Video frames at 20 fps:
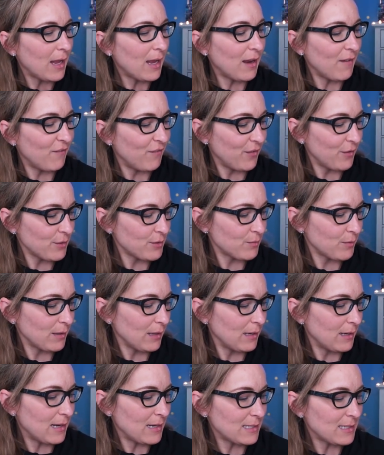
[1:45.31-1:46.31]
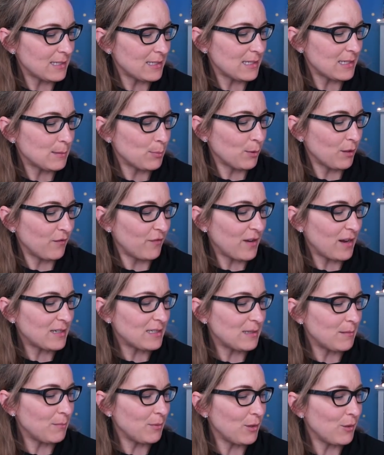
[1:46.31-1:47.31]
It feels really nice. It says
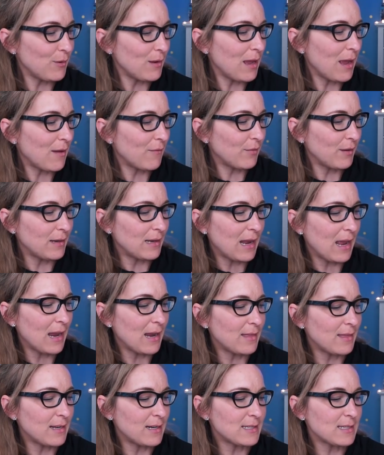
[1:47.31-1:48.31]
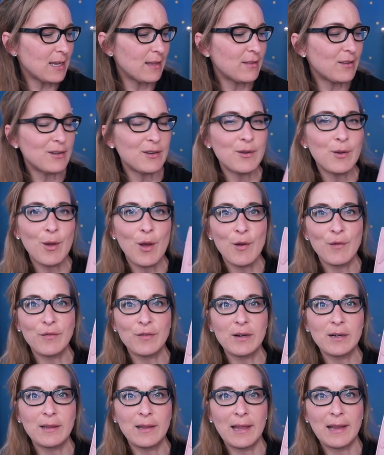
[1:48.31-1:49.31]
perfecting beauty every day, and then it's got the new
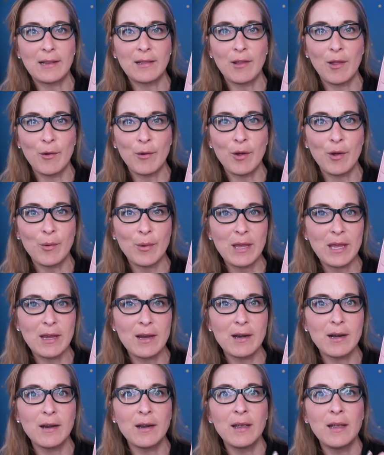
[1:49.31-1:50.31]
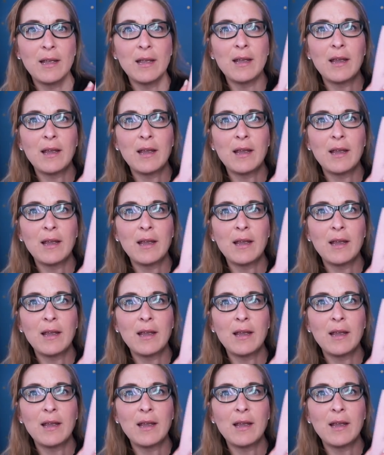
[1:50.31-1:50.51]
Ofra like logo here.